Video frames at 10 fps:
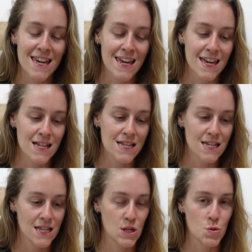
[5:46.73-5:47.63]

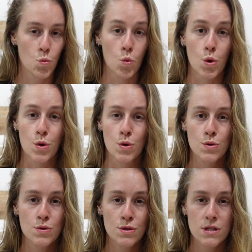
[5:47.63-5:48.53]
healing these
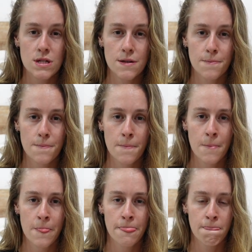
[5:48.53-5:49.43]
wounds
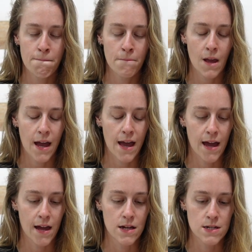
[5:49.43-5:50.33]

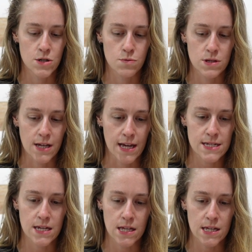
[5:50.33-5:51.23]
and
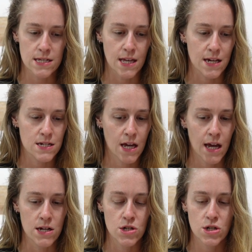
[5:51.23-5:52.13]
releasing this like
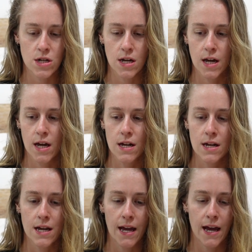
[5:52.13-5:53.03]

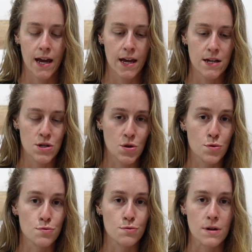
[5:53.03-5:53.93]
tension and
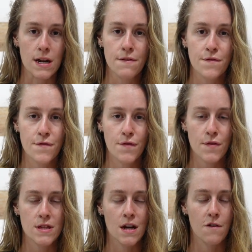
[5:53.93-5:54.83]
grief
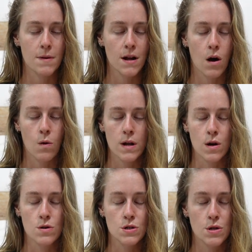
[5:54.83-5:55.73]
that I've been holding
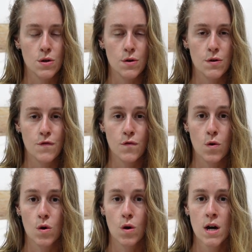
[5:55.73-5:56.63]
on to
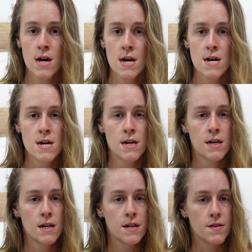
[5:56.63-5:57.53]
for
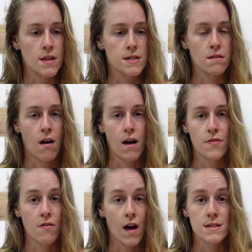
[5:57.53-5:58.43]
this la-
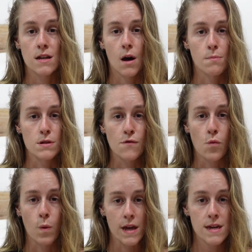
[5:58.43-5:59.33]
the last couple
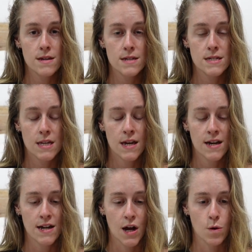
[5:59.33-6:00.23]
of weeks
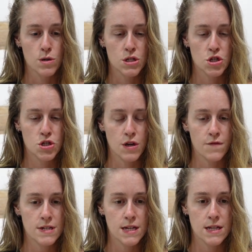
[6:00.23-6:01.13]
and I was
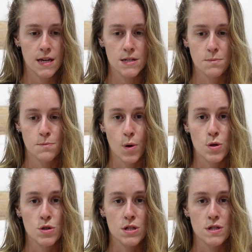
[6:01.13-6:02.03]
shifting these
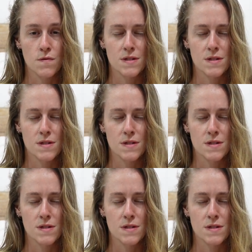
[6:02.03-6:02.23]
emotions of